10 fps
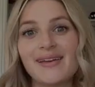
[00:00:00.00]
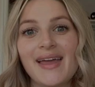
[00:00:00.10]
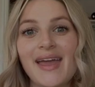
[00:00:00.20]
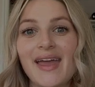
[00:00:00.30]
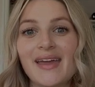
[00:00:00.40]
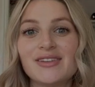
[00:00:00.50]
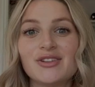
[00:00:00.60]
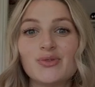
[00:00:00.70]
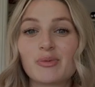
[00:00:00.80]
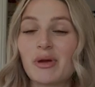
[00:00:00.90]
and
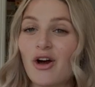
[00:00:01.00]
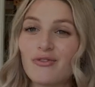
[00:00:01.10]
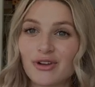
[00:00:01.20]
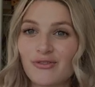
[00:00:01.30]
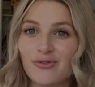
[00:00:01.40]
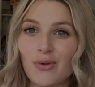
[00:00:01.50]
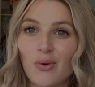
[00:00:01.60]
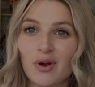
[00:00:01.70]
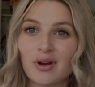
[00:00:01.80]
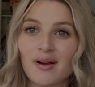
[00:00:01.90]
your pelvic
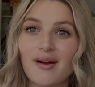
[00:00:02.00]
floor